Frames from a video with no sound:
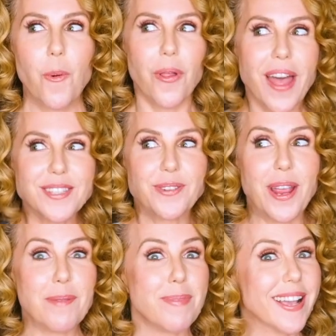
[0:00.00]
Well, that's
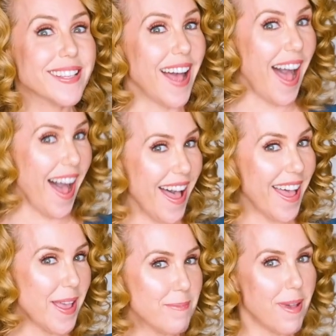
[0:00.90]
great because
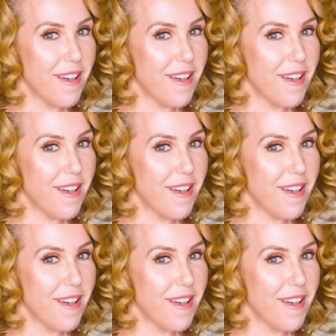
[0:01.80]
I'm